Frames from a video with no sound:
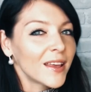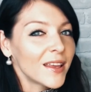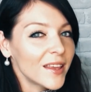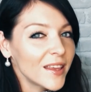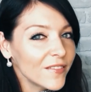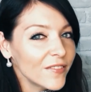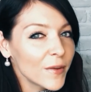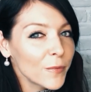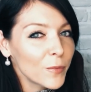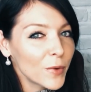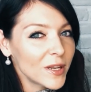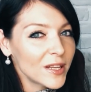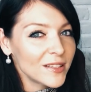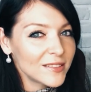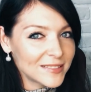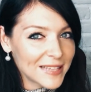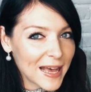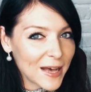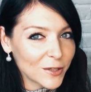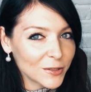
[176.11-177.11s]
Even when
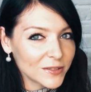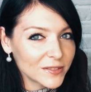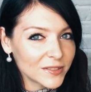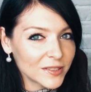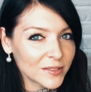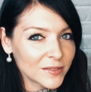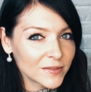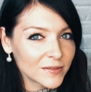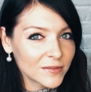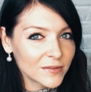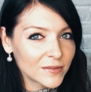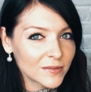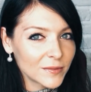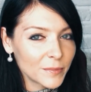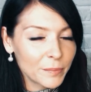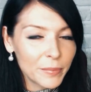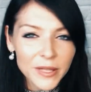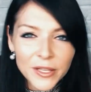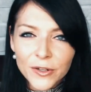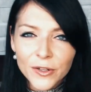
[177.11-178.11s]
in doubt,
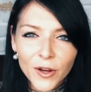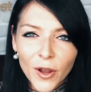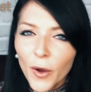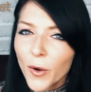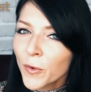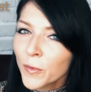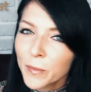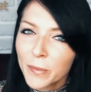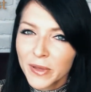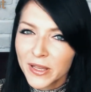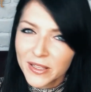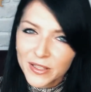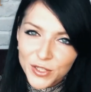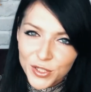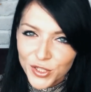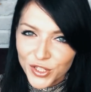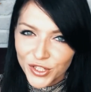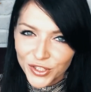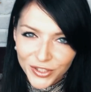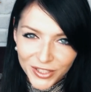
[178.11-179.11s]
be your own
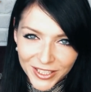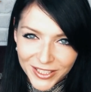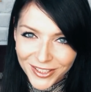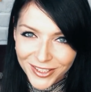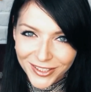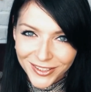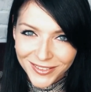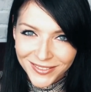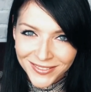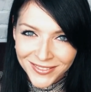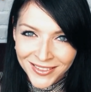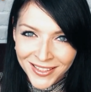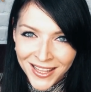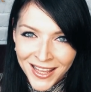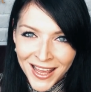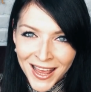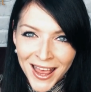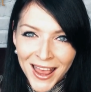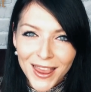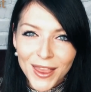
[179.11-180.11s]
biggest cheerleader.
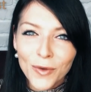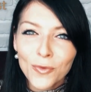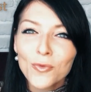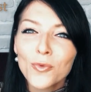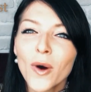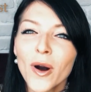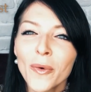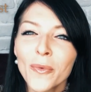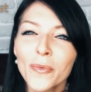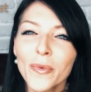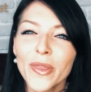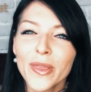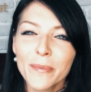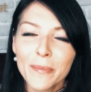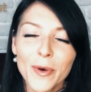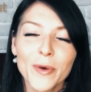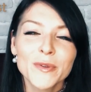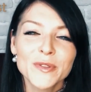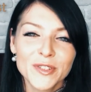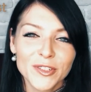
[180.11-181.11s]
The one with the
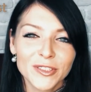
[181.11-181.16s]
most